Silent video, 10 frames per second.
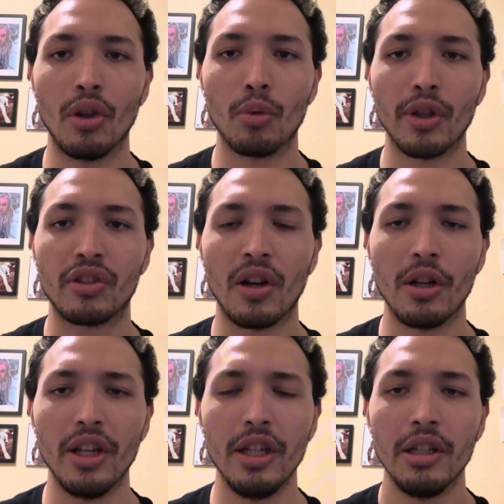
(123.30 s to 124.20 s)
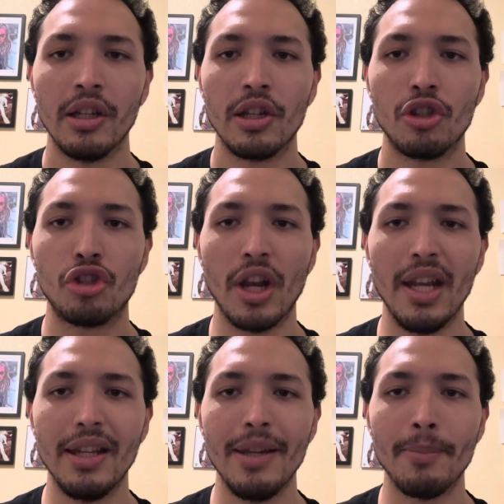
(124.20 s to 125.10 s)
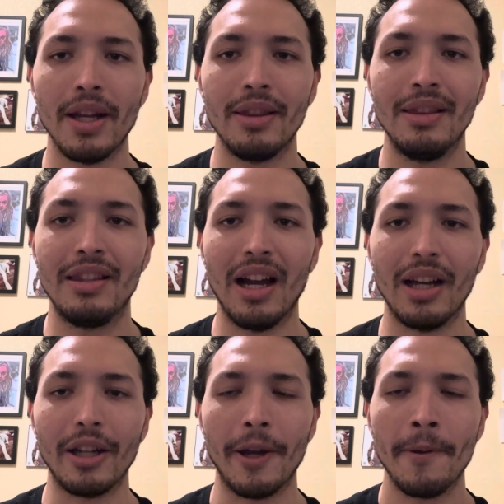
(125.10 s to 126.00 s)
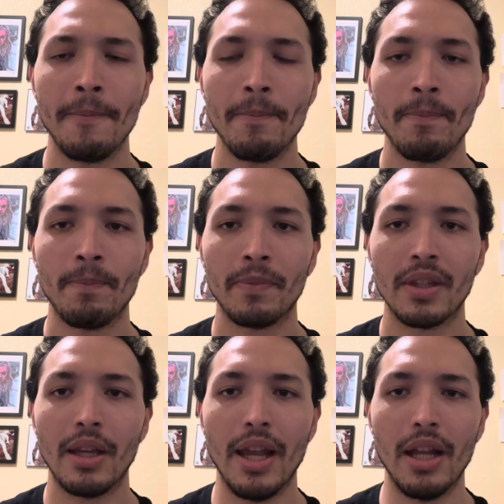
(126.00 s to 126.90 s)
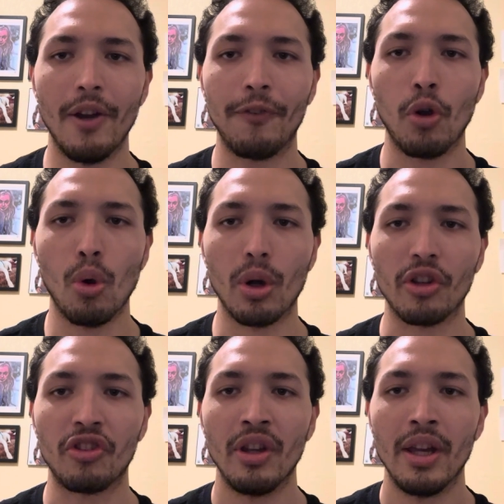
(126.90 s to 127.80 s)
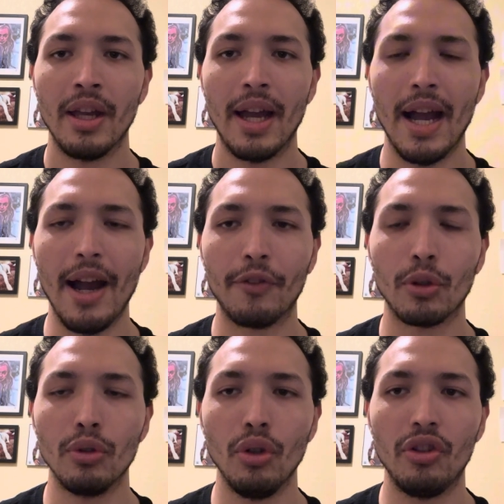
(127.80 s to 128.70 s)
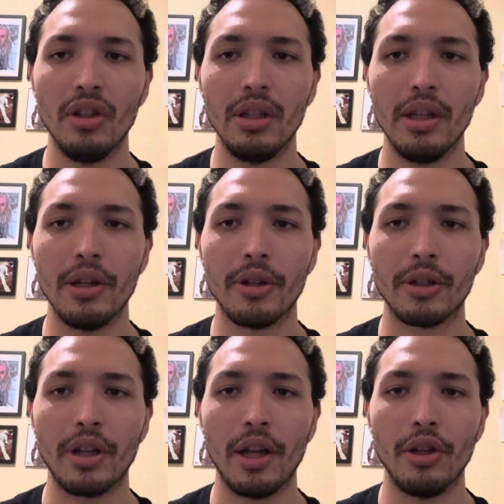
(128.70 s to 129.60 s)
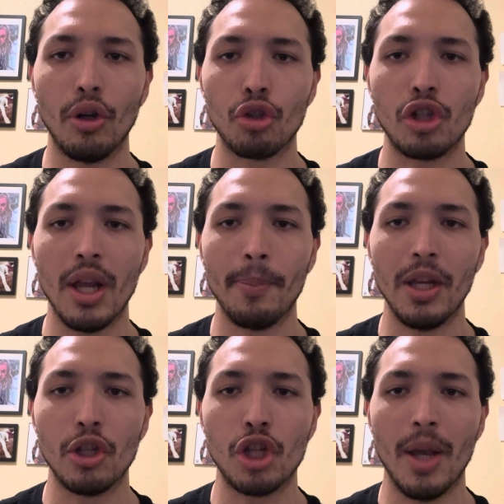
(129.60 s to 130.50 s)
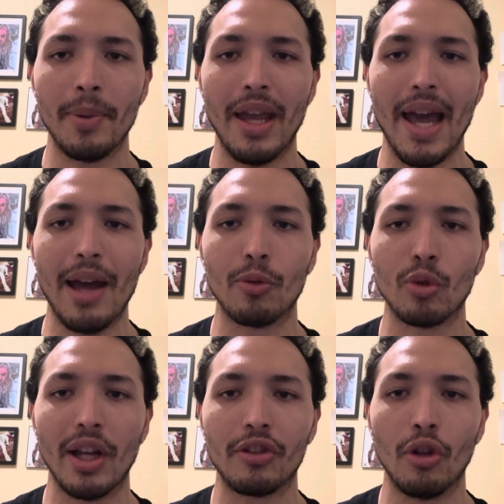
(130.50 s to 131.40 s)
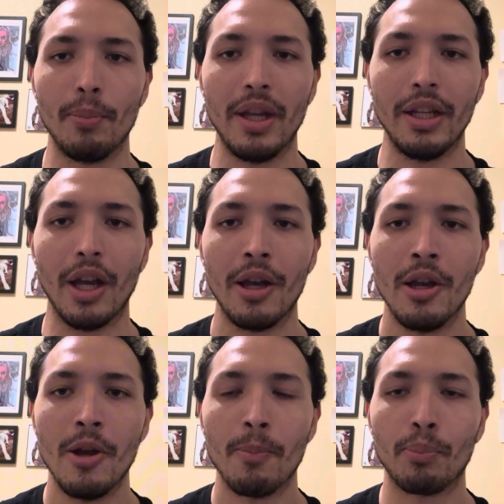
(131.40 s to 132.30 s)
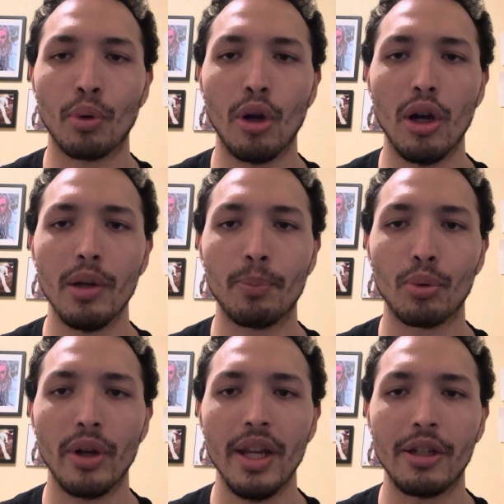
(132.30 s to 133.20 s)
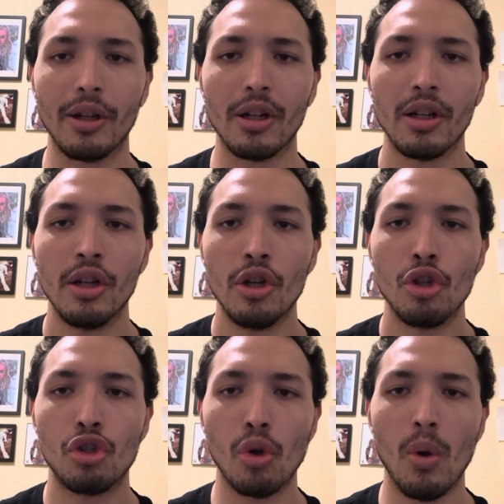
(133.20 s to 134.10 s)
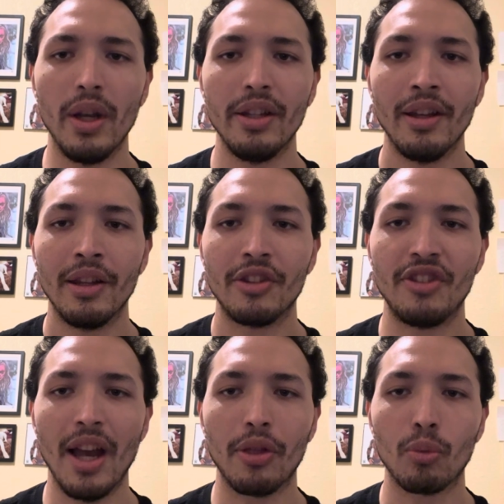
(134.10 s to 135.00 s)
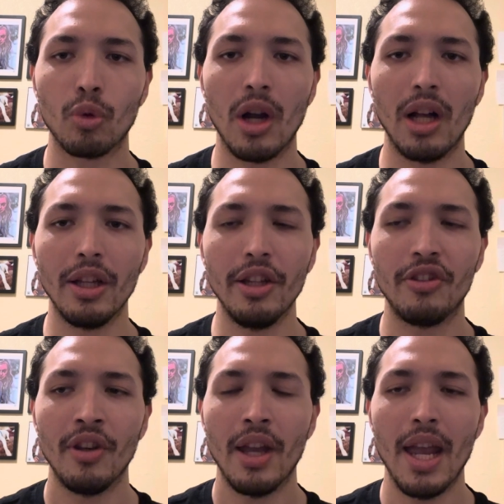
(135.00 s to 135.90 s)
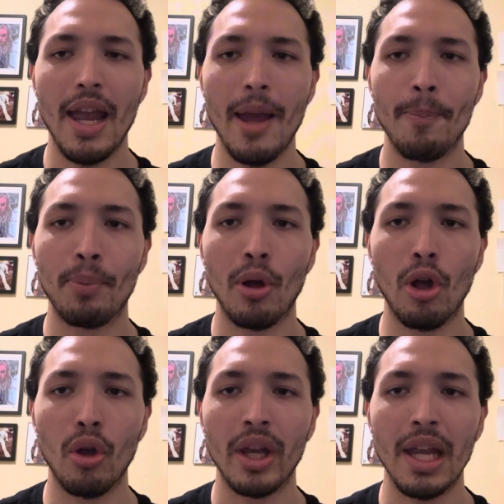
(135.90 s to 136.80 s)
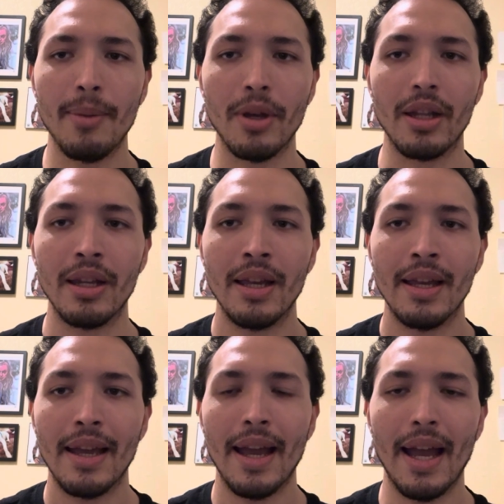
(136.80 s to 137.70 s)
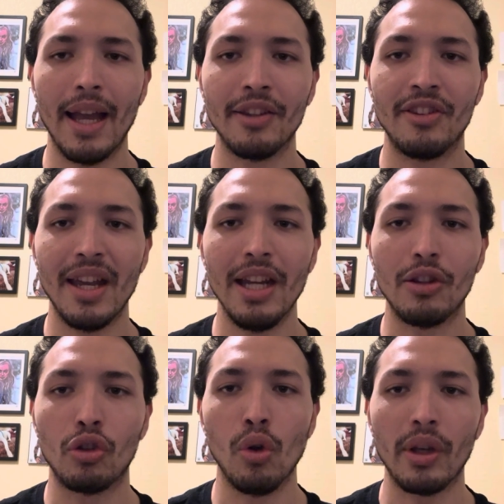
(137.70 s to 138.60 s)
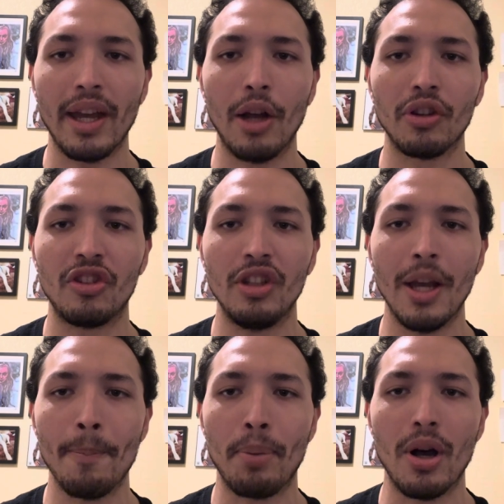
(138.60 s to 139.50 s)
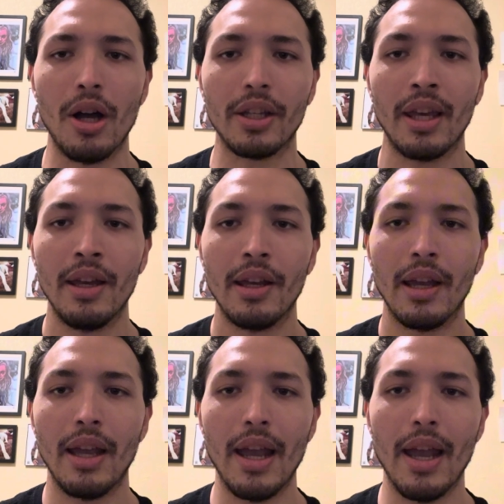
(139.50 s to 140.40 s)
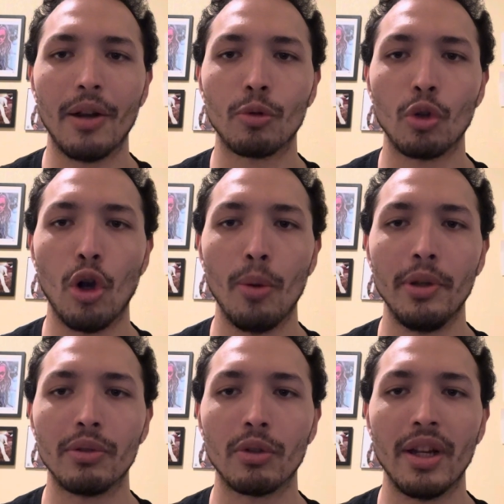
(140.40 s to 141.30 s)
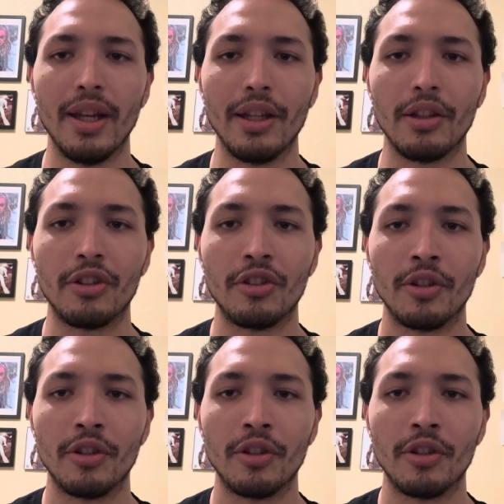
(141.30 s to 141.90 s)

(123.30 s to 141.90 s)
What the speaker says: returning JD Madonna. And of course, after losing the Intercontinental Championship at WrestleMania, Braun Breaker joined Seth Rollins and Paul Heyman as they took out CM Punk and Roman Reigns.